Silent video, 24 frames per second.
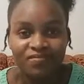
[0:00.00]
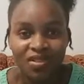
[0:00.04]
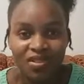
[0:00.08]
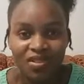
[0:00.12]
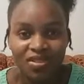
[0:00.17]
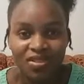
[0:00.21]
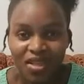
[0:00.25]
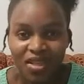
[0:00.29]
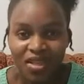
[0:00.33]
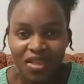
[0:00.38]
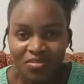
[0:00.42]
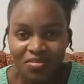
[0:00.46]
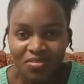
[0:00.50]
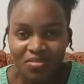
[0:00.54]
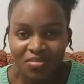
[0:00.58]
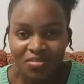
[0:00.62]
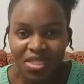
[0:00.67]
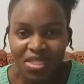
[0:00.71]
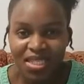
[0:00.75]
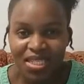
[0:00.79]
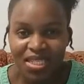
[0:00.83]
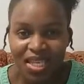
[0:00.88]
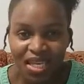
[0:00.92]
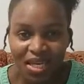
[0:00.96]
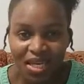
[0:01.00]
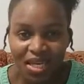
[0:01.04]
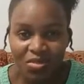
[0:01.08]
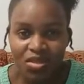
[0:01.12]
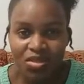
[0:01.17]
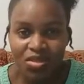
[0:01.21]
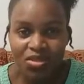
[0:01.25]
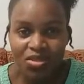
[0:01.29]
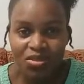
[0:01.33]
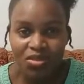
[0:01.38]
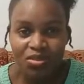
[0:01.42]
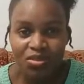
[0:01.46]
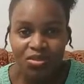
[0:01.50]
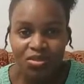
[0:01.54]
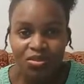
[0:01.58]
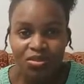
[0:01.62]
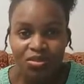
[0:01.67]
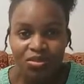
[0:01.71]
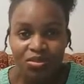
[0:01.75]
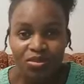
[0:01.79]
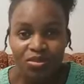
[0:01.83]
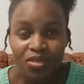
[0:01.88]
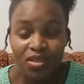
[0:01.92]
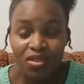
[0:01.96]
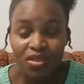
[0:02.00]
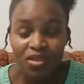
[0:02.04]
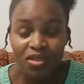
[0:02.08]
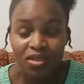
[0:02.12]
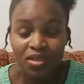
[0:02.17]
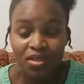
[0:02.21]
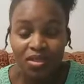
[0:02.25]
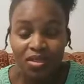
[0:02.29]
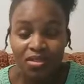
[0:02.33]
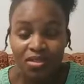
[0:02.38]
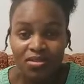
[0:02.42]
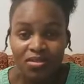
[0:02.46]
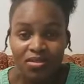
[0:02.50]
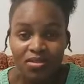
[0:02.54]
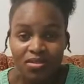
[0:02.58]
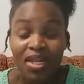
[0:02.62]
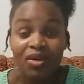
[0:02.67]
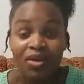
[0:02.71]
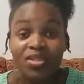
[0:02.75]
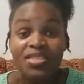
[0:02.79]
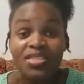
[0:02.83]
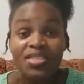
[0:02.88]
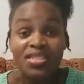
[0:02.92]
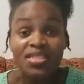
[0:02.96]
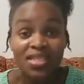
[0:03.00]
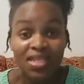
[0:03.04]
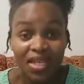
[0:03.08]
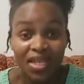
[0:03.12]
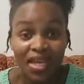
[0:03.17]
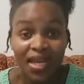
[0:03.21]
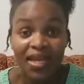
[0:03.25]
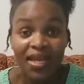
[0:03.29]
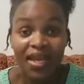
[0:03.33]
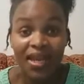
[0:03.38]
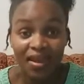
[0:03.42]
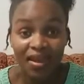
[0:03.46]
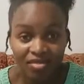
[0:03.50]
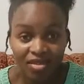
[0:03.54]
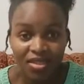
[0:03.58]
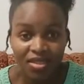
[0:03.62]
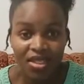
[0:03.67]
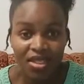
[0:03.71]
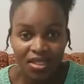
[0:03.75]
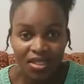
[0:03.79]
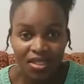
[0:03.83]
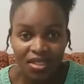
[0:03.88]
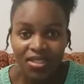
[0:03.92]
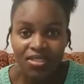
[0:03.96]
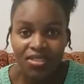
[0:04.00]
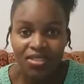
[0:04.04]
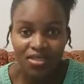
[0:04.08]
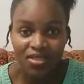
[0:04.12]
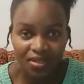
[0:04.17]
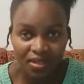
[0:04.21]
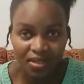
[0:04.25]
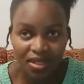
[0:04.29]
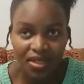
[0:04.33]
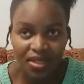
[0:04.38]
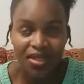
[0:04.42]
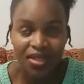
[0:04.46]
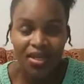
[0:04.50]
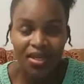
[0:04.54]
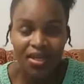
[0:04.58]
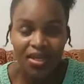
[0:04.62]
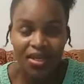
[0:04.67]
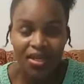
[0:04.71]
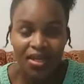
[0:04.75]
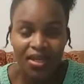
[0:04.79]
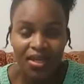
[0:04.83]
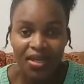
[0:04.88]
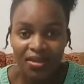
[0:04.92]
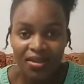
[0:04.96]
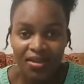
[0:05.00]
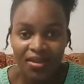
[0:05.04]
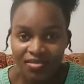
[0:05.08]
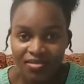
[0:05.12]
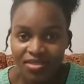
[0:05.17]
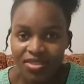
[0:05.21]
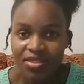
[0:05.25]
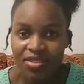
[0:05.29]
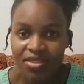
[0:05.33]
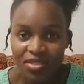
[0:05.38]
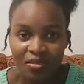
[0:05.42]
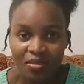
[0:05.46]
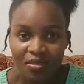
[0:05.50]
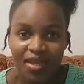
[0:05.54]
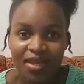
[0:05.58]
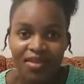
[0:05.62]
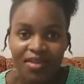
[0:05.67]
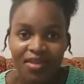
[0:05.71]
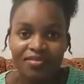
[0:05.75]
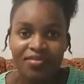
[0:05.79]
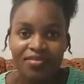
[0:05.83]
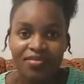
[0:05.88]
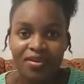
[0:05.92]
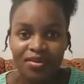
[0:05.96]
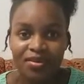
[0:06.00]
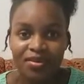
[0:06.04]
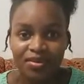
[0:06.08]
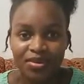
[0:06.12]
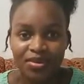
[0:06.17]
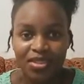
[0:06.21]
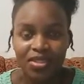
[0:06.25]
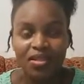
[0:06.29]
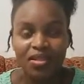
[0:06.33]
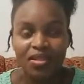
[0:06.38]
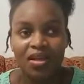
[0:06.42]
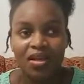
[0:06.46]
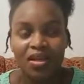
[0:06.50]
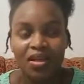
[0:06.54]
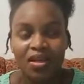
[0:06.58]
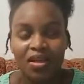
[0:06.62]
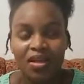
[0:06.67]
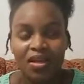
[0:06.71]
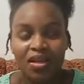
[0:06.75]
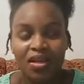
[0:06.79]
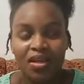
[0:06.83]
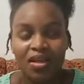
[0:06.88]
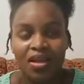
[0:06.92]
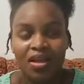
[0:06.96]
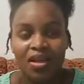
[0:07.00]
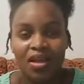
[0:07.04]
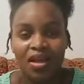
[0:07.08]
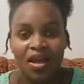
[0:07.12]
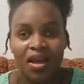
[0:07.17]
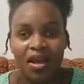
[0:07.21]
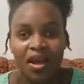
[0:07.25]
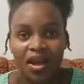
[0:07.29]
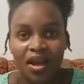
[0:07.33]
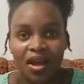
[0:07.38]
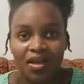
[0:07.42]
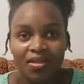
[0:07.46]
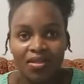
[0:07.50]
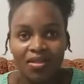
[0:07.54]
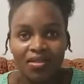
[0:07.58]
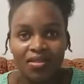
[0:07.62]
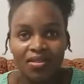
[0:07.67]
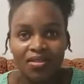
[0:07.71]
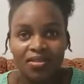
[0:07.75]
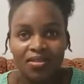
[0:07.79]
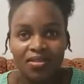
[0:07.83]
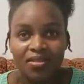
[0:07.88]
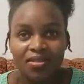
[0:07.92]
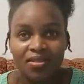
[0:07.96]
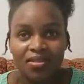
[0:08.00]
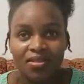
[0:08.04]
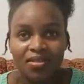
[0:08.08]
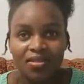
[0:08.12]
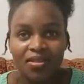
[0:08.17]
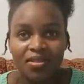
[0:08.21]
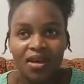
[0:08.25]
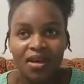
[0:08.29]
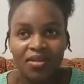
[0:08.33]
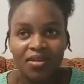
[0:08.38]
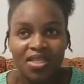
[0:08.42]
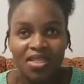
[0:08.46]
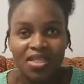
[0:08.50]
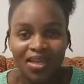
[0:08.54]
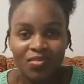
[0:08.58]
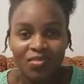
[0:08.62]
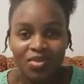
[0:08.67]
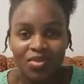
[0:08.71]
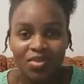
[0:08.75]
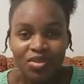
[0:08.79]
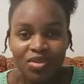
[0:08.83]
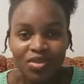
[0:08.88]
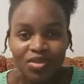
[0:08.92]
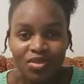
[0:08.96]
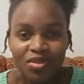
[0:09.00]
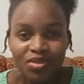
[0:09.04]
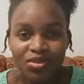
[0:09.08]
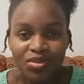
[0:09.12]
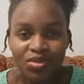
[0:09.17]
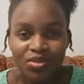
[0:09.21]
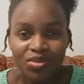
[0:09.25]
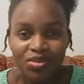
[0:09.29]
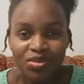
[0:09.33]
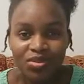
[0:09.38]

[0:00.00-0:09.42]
not being able to, because, well, I would sing like every day, literally every single day of my life, I would sing. And not being able to